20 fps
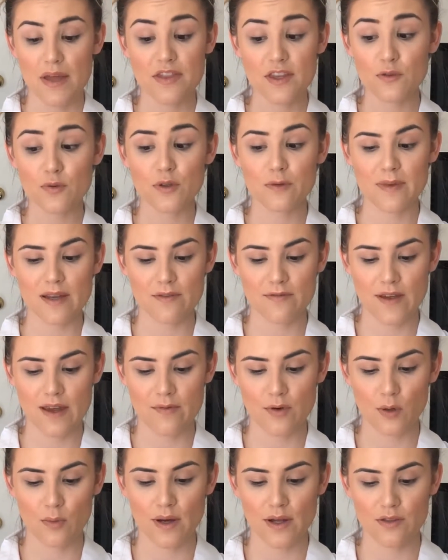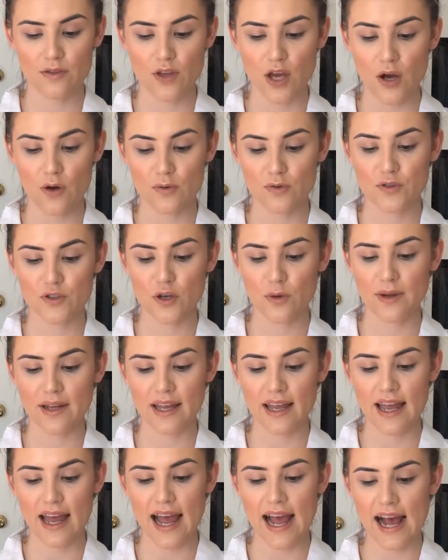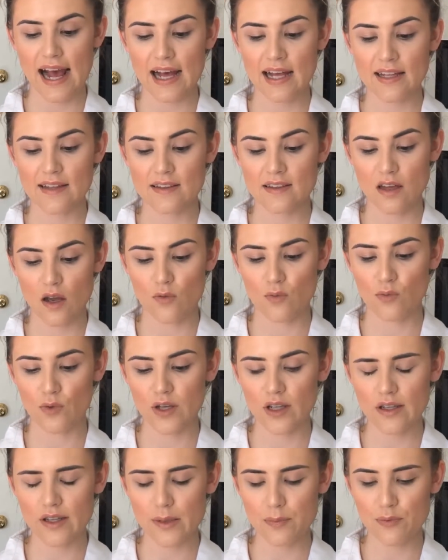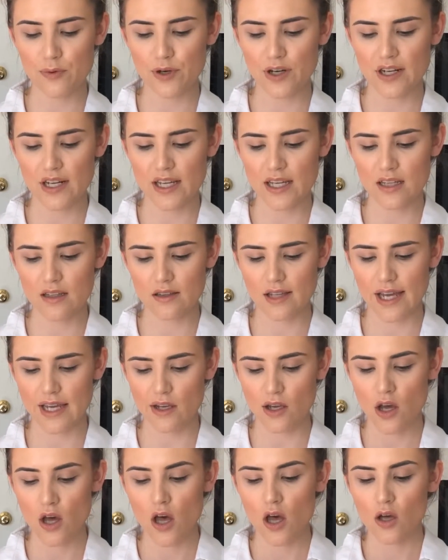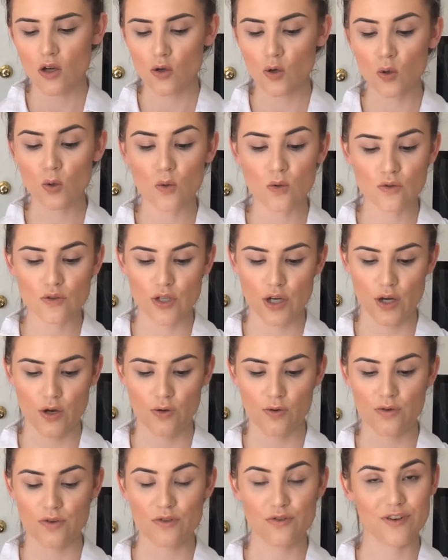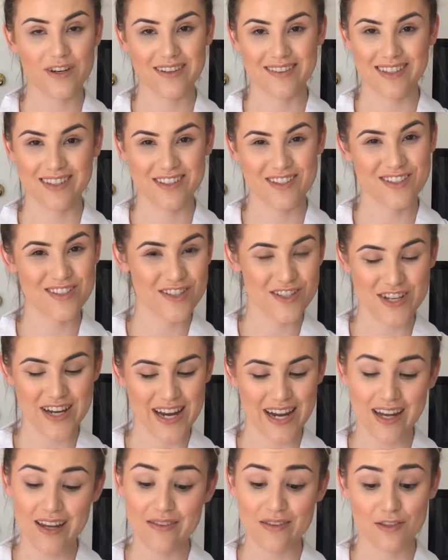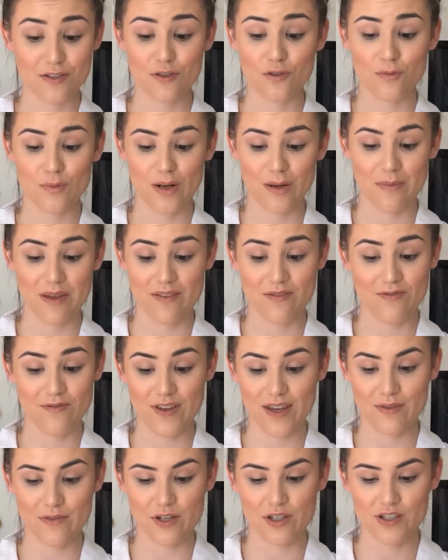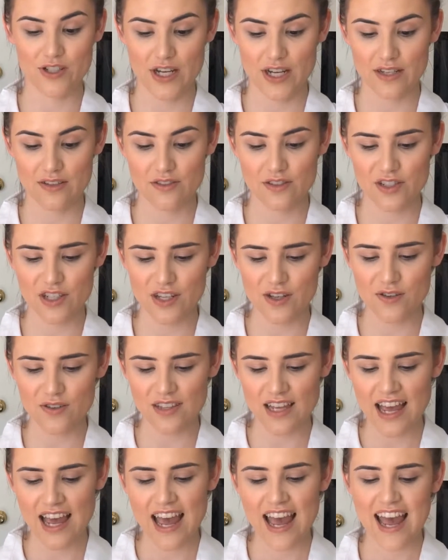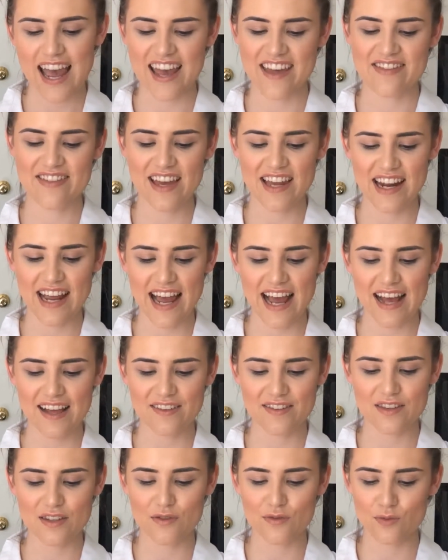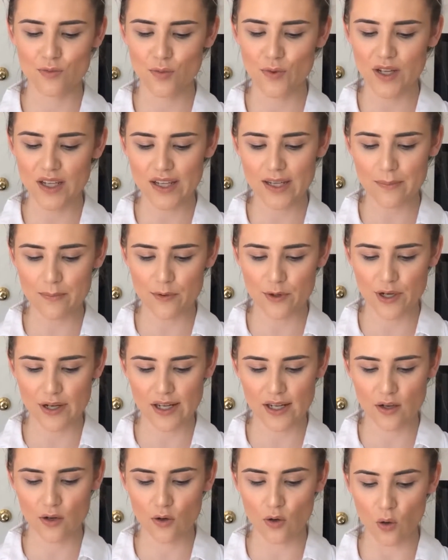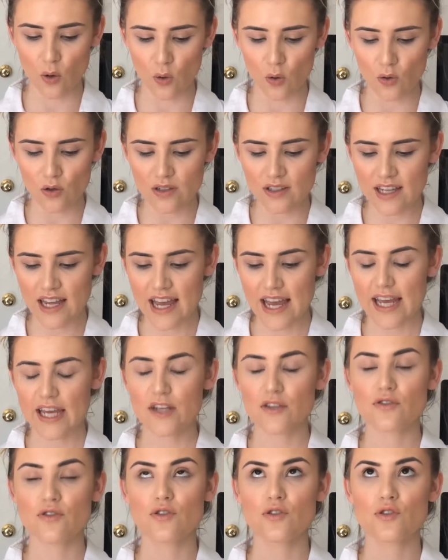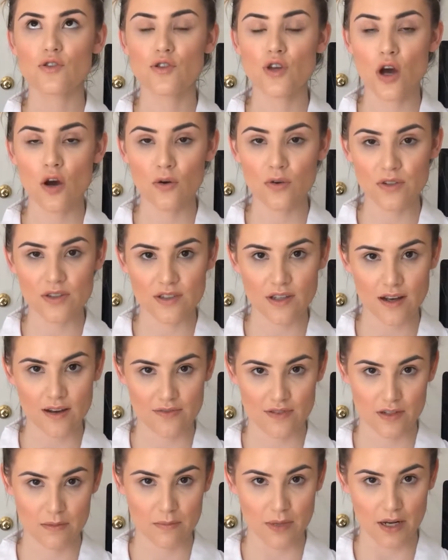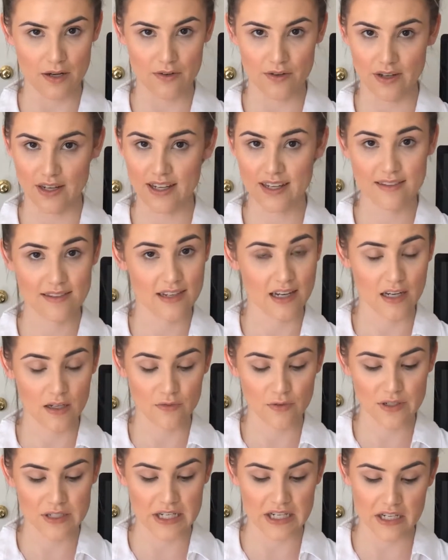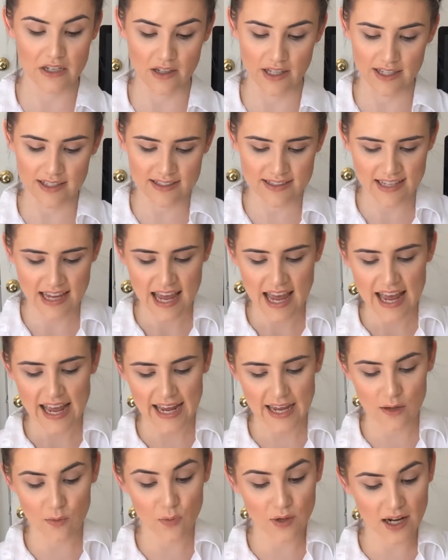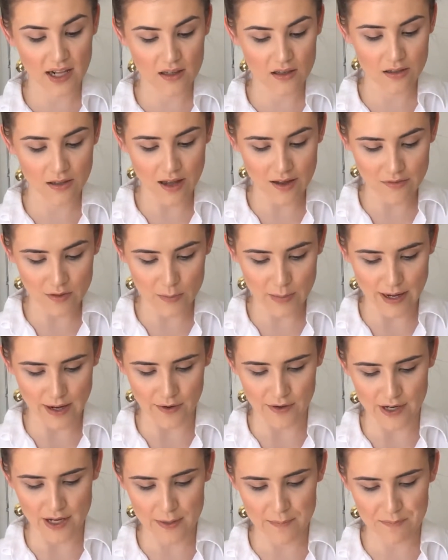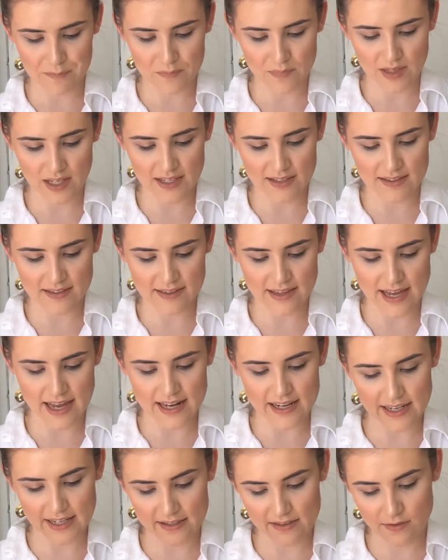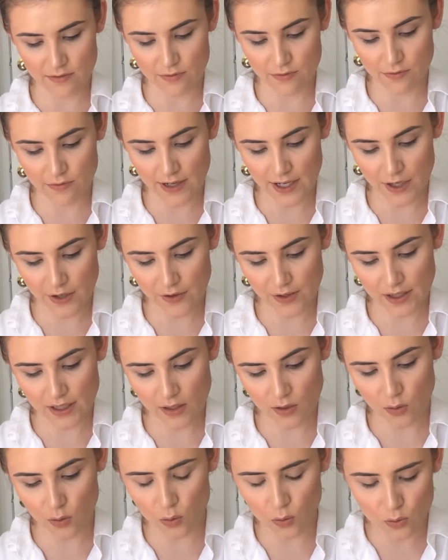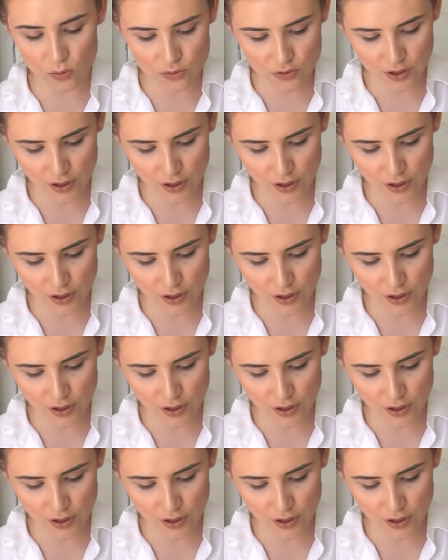This was my favorite one though. So it has a really pretty like cool toned transition shade. This was one of my favorite shades to use. And then it has this really pretty gold. It's so soft and buttery. It's kind of ridiculous. And what I love about it is that it's very cool